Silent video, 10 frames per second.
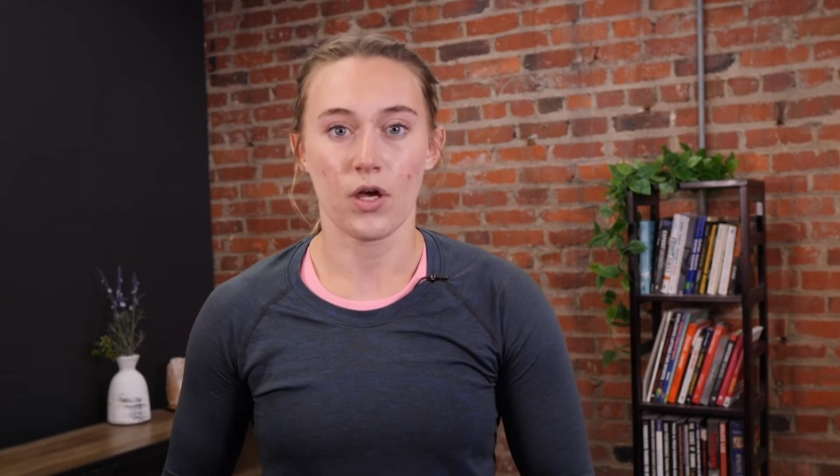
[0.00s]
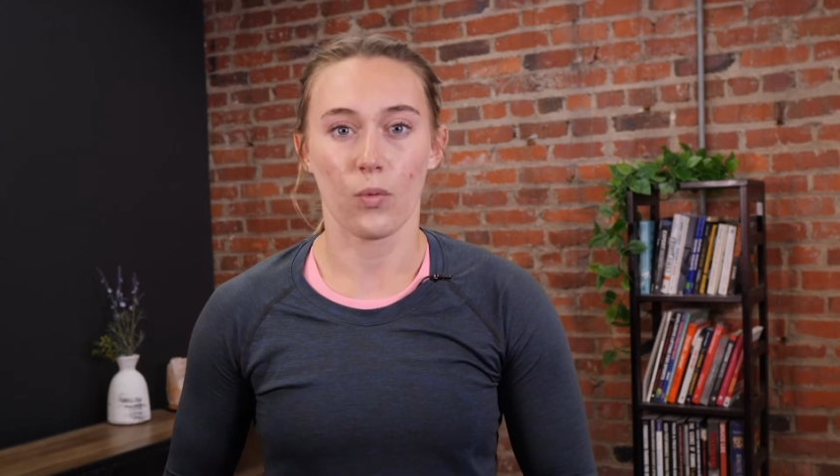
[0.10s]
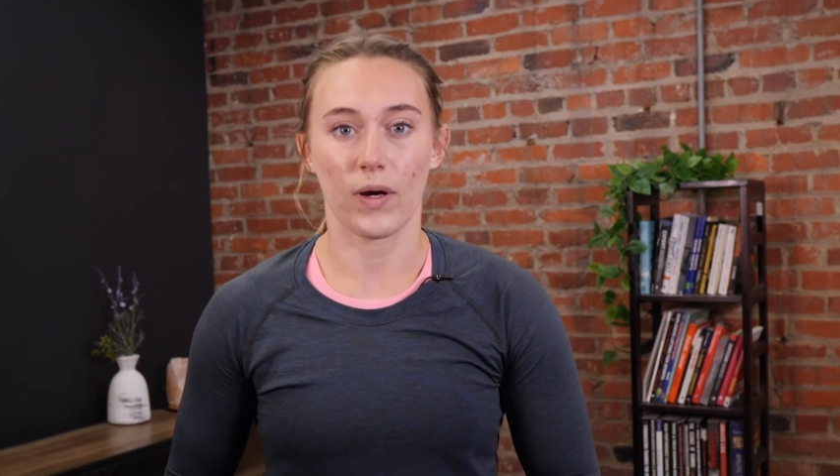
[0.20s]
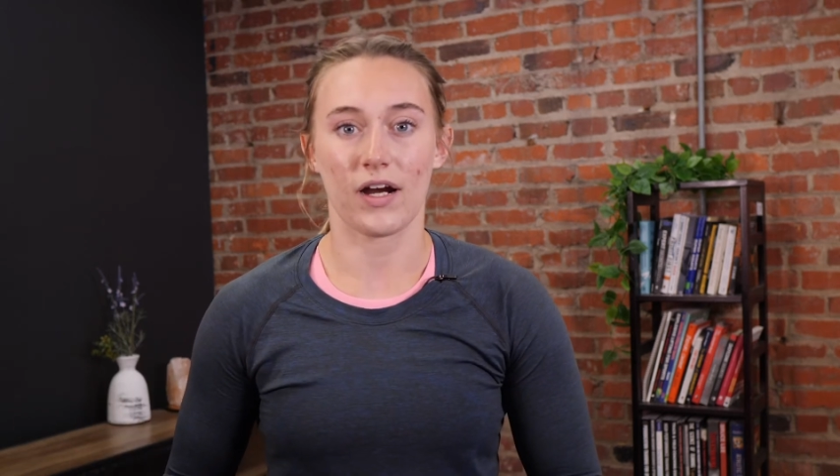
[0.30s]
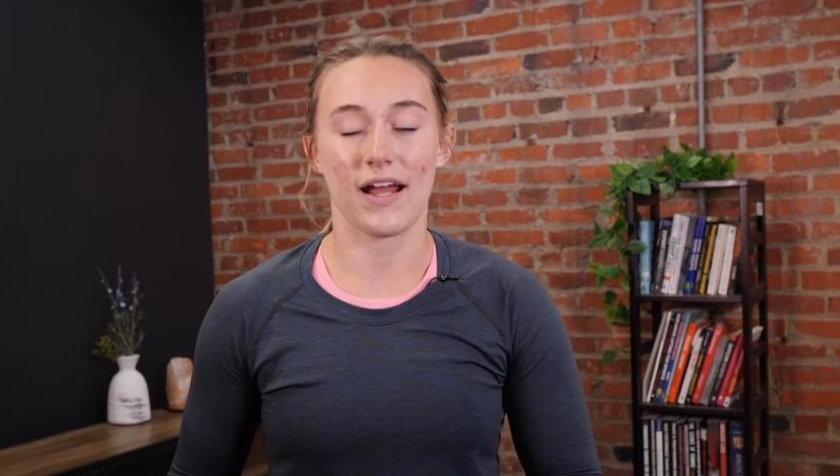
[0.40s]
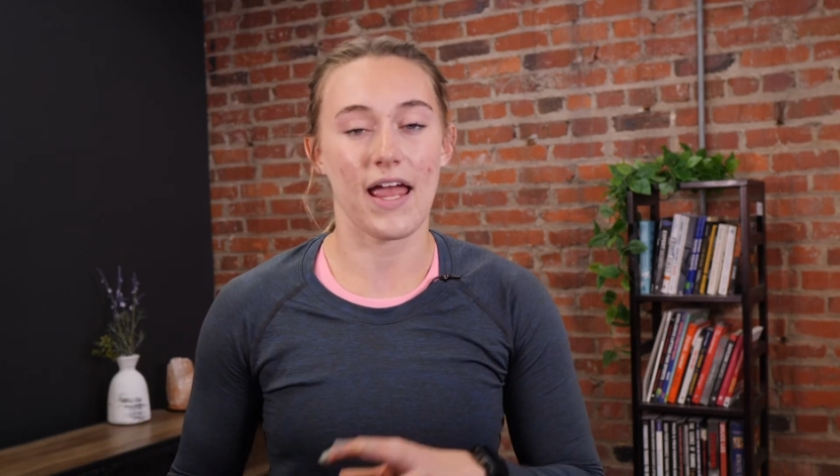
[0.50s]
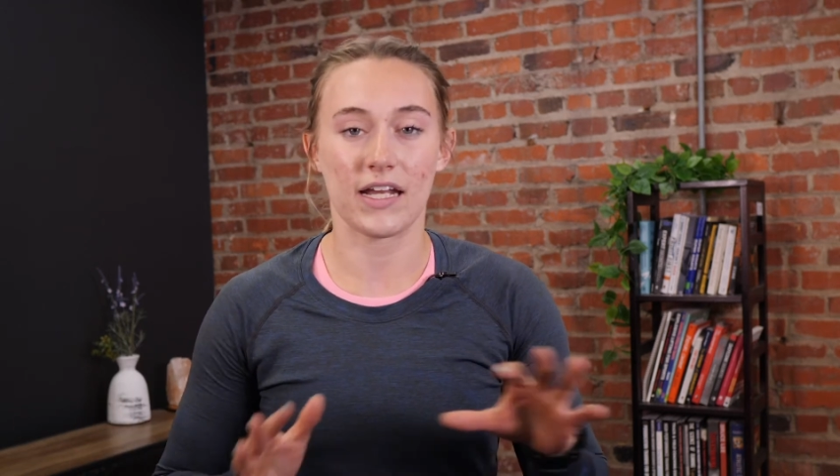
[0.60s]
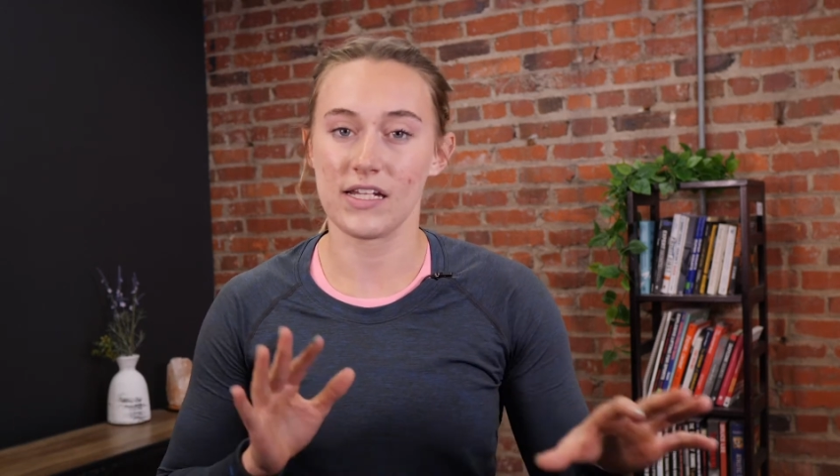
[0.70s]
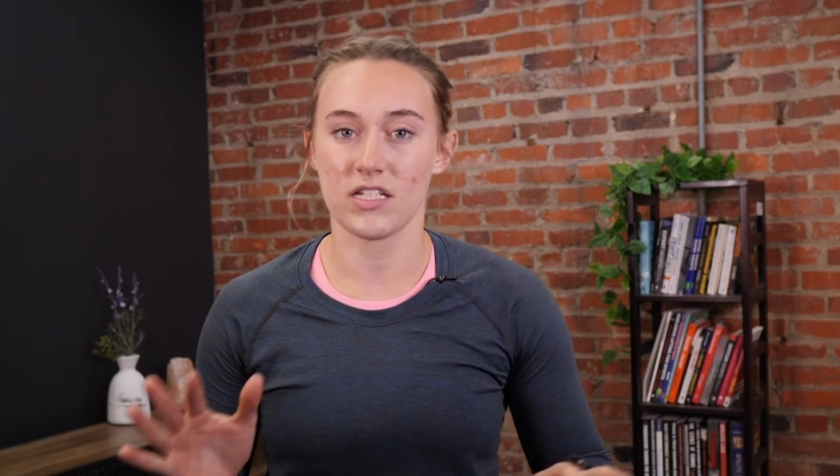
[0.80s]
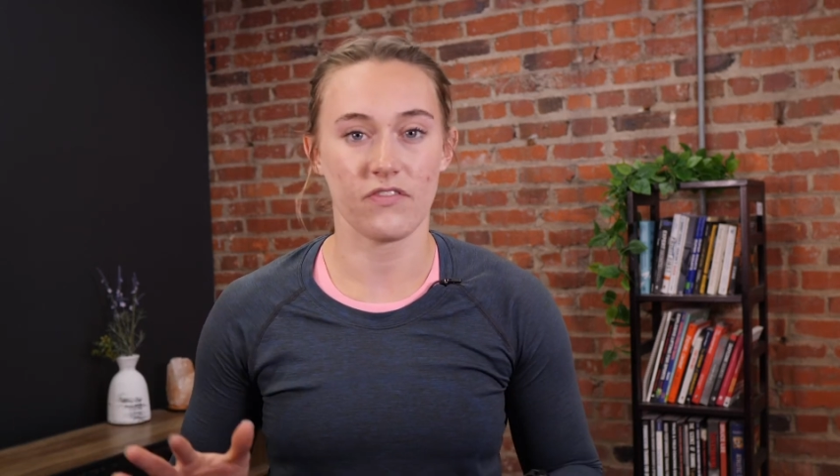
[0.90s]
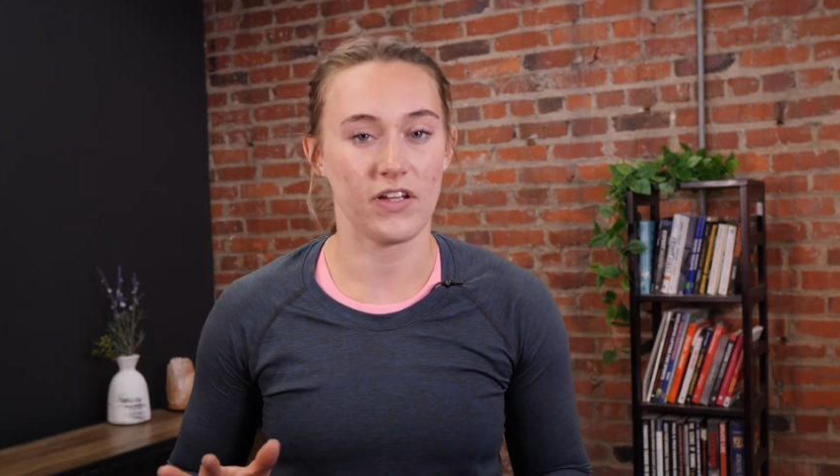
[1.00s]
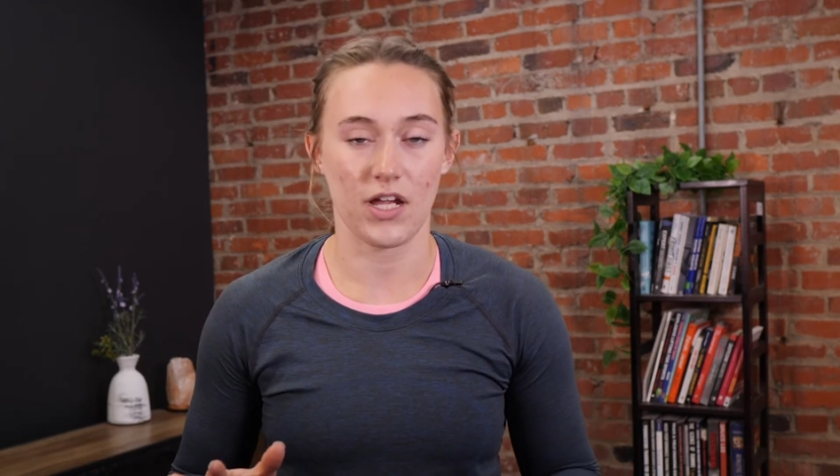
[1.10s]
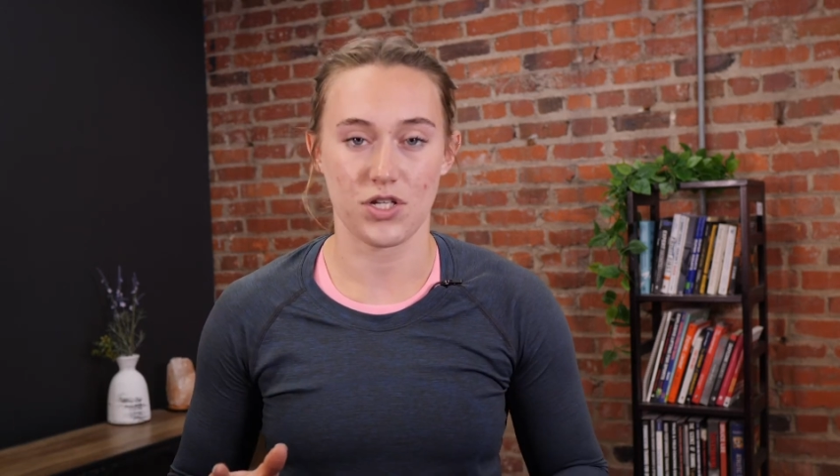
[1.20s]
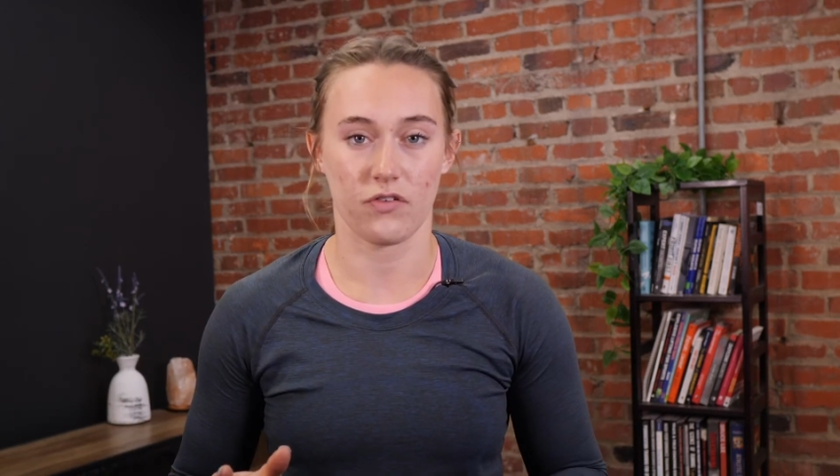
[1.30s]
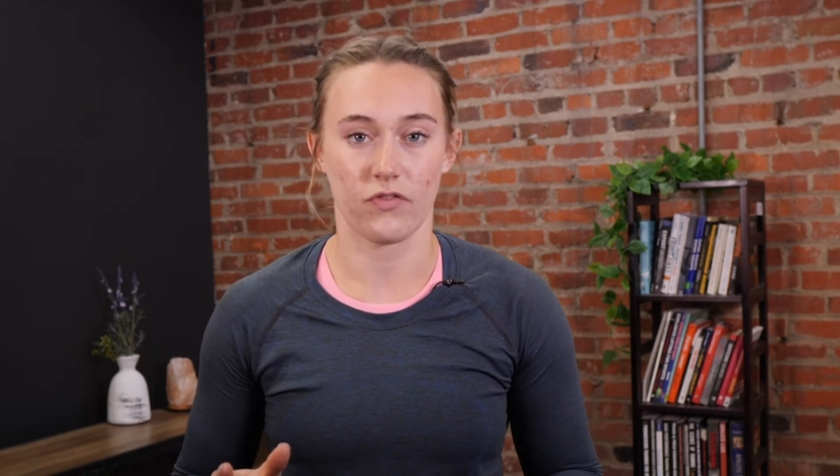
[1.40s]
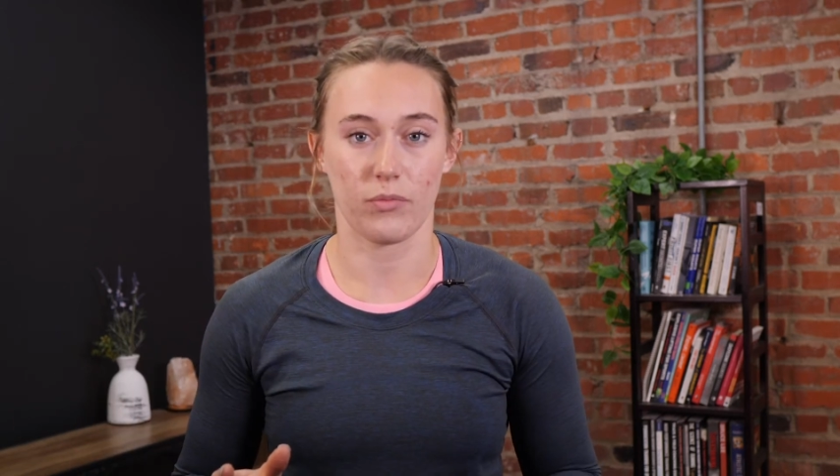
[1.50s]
where any deviation from